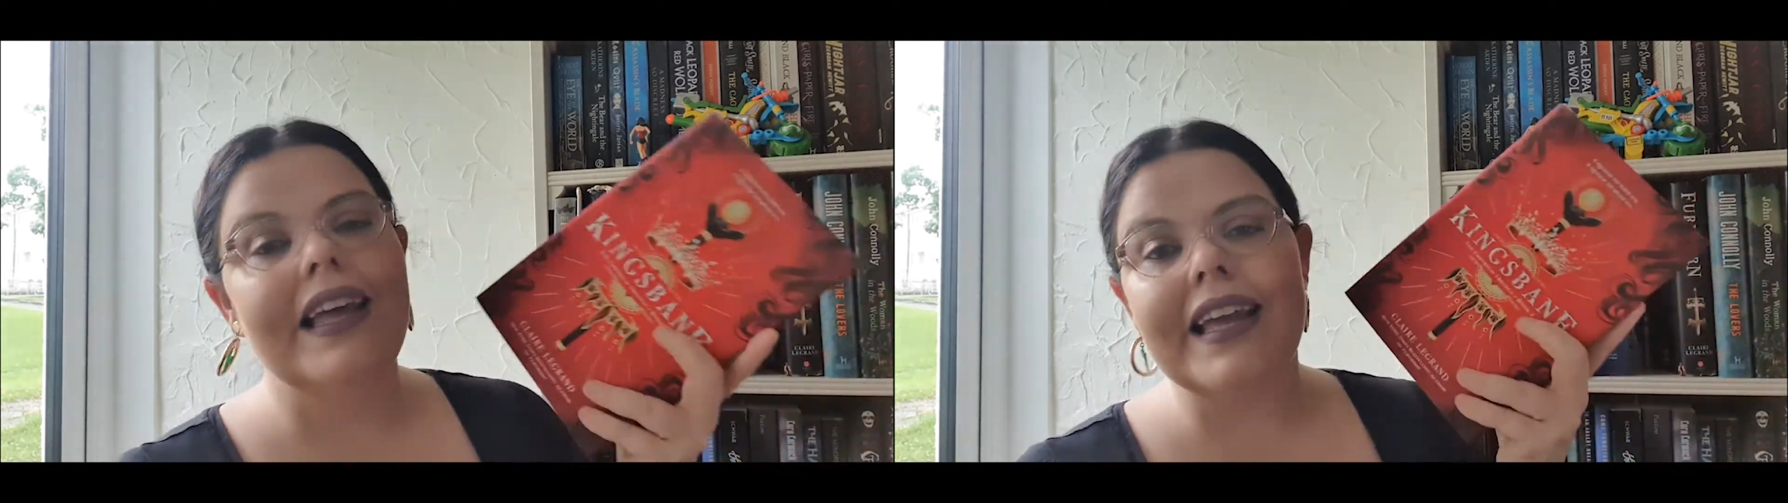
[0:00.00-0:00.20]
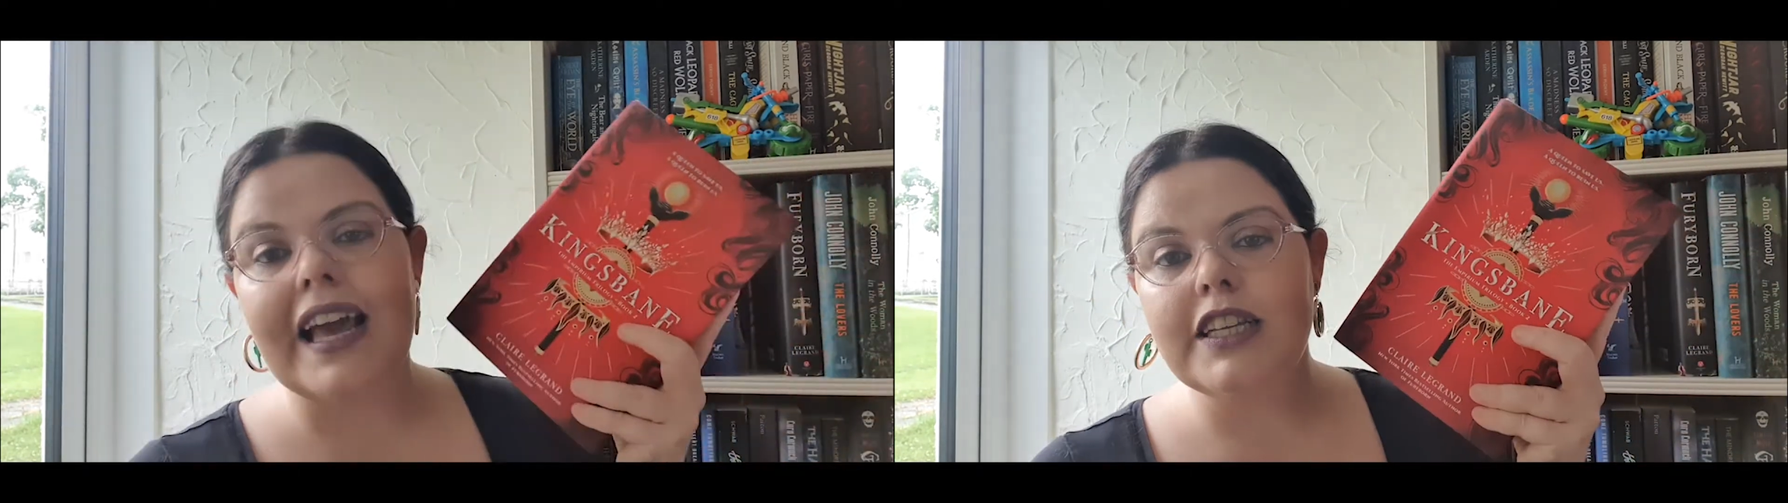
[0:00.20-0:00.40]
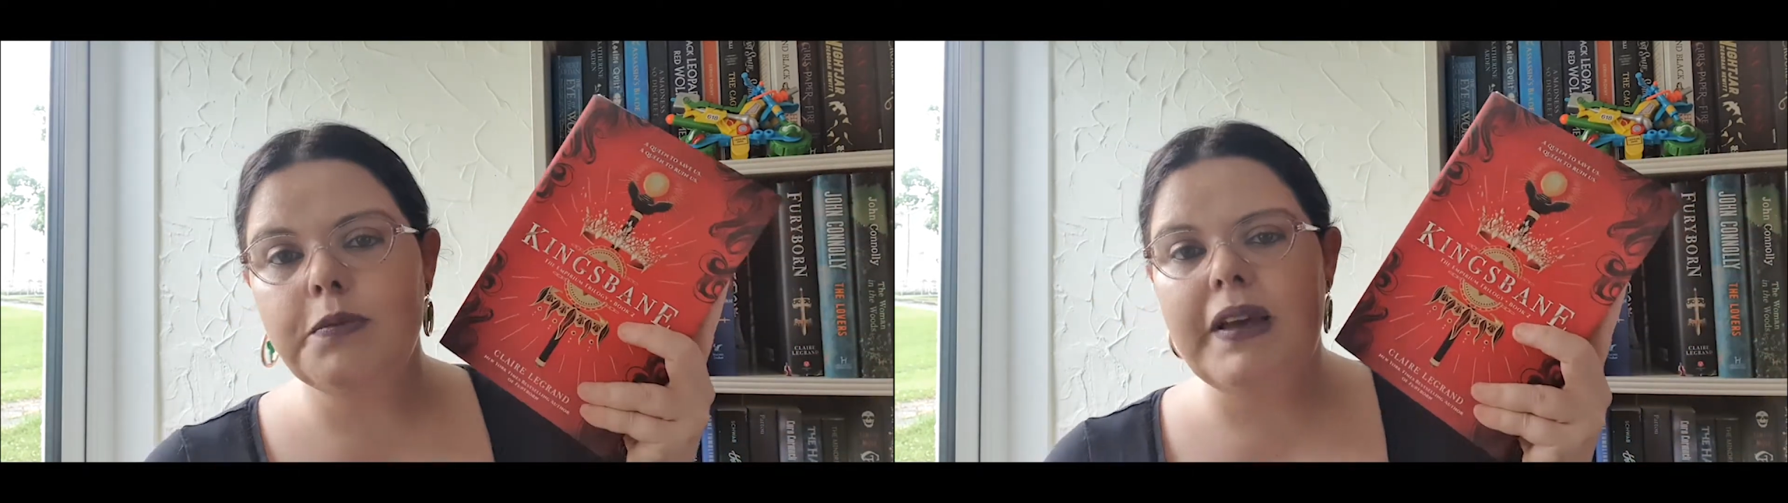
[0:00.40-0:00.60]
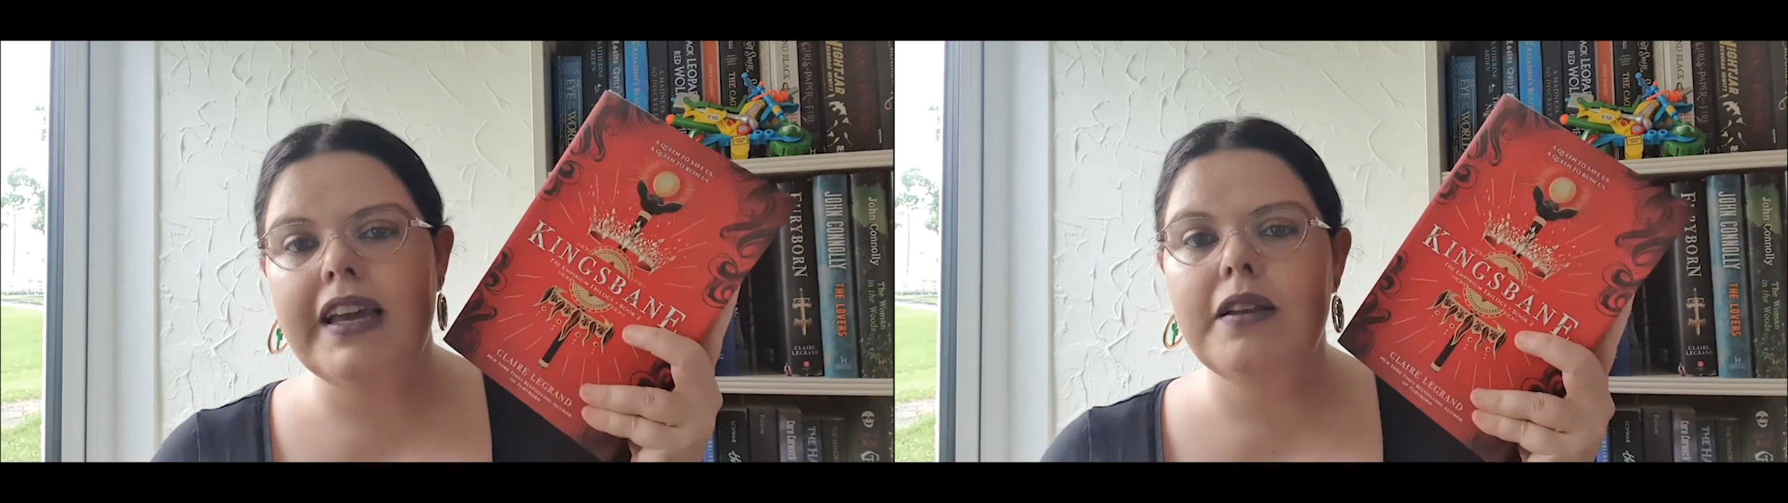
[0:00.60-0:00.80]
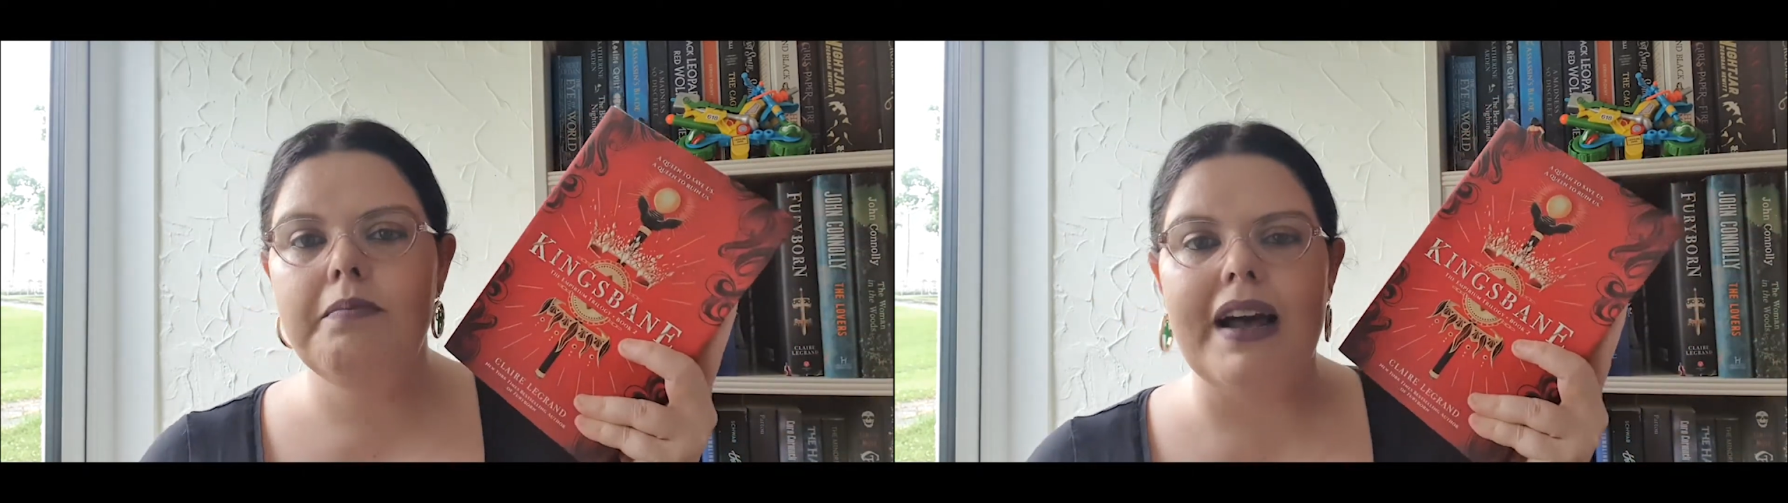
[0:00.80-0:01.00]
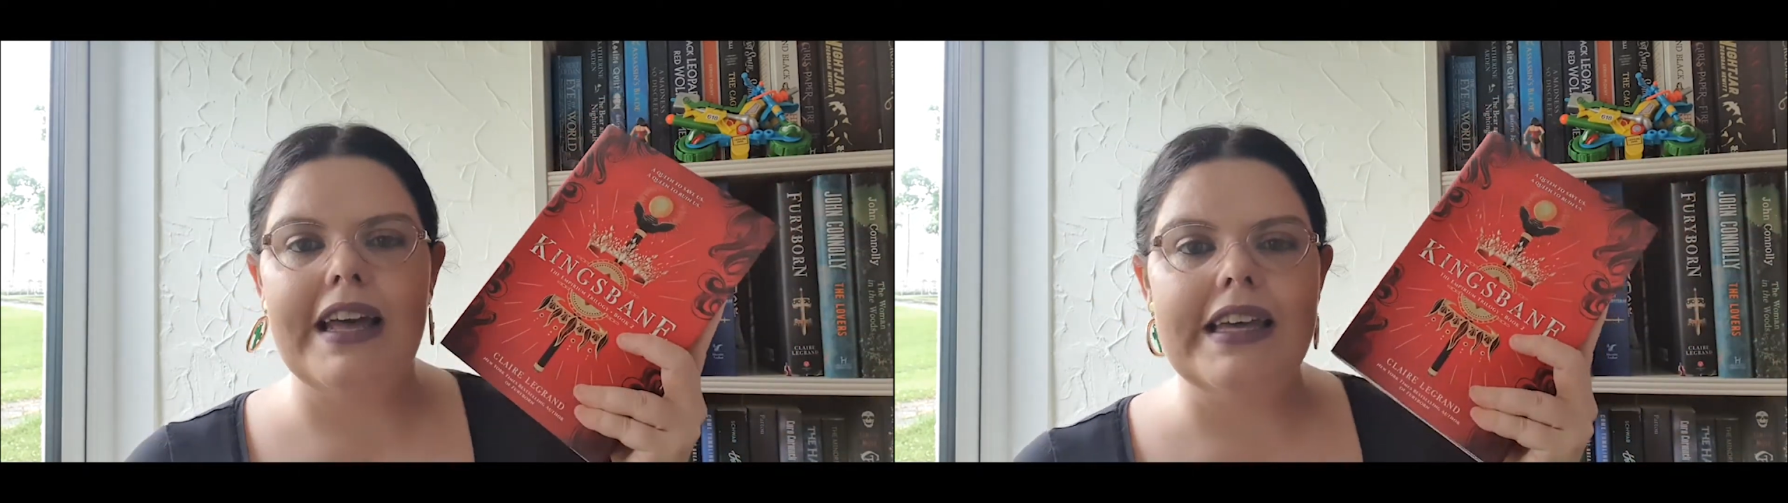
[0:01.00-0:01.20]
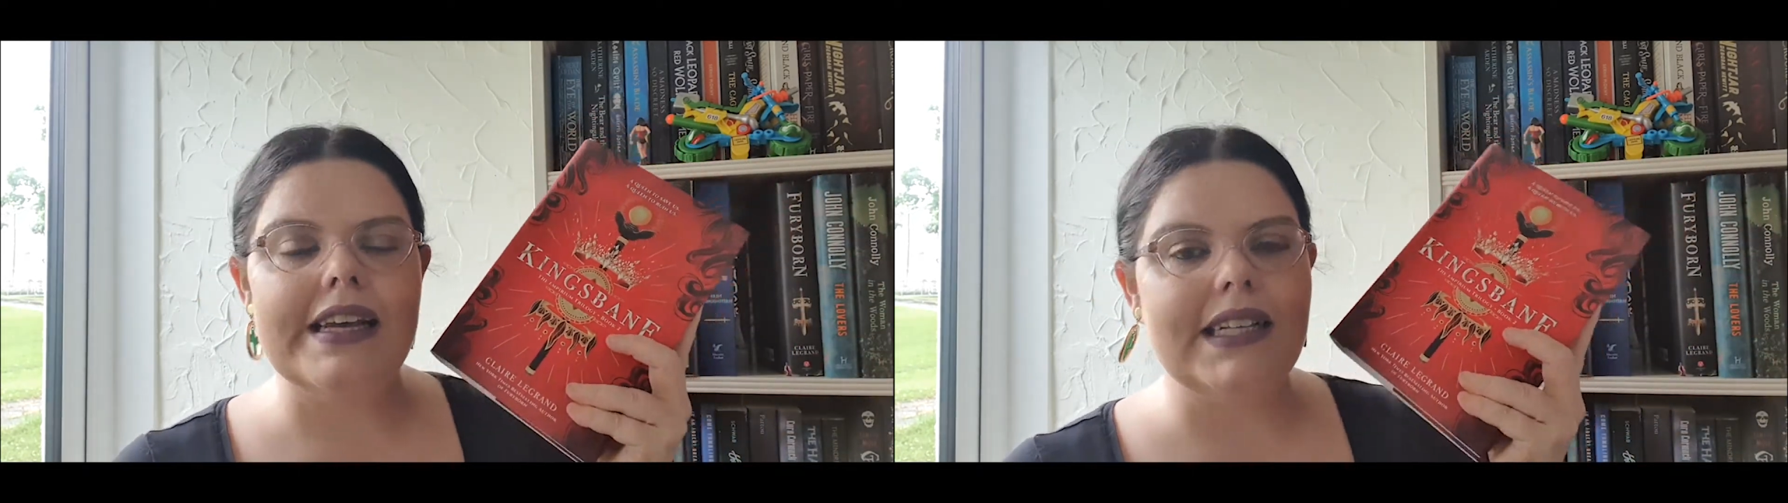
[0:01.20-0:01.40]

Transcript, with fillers: Kingsbane by